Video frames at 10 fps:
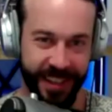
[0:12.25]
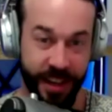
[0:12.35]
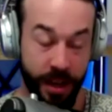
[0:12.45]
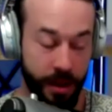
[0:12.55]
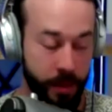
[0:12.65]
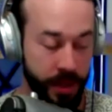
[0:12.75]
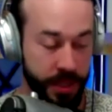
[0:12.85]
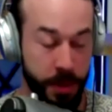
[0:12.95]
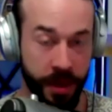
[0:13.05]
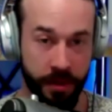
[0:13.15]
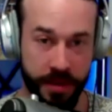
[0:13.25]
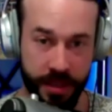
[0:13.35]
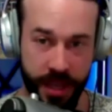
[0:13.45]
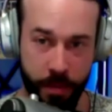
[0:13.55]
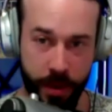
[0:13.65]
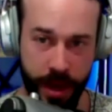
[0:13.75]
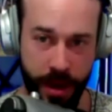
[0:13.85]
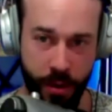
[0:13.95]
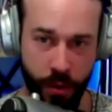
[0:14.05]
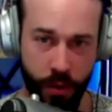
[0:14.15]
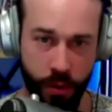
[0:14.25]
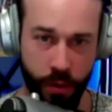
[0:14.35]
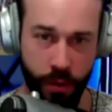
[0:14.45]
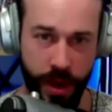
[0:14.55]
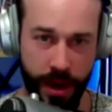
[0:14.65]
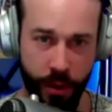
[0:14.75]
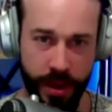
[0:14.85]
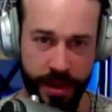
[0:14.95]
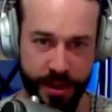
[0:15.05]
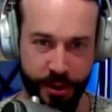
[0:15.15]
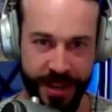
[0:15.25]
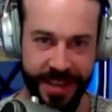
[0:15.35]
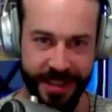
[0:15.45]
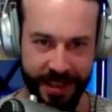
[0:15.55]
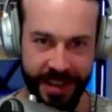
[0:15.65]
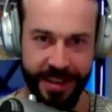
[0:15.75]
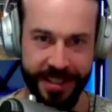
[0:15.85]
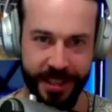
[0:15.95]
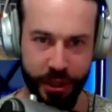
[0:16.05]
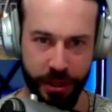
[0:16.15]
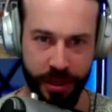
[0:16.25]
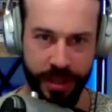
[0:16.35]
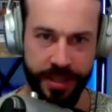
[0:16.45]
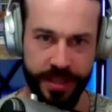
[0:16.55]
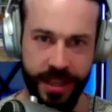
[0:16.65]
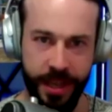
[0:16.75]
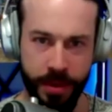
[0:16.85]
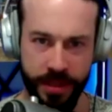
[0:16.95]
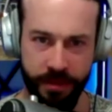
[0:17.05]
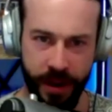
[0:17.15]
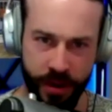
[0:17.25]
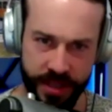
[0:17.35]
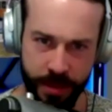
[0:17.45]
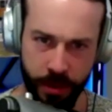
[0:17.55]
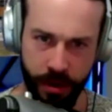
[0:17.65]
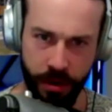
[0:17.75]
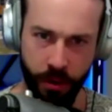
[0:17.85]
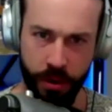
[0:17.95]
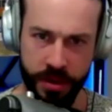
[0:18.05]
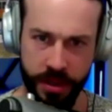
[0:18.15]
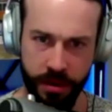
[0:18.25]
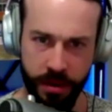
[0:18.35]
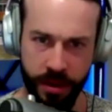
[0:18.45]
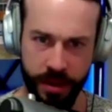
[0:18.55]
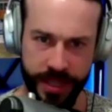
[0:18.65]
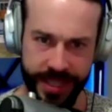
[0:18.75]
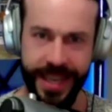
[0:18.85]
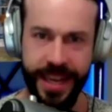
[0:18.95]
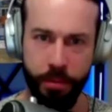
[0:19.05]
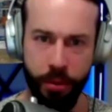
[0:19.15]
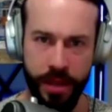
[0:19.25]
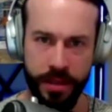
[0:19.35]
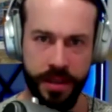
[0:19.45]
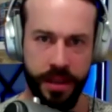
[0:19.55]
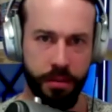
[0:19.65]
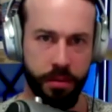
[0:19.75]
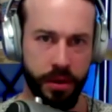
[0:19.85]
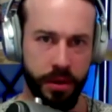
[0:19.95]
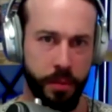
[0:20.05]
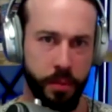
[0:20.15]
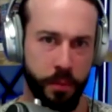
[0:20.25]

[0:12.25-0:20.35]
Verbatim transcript: I mean, speaking of sleep, how how is or isn't anesthesia like sleep? Is it very similar, or is it a distinct brain state completely?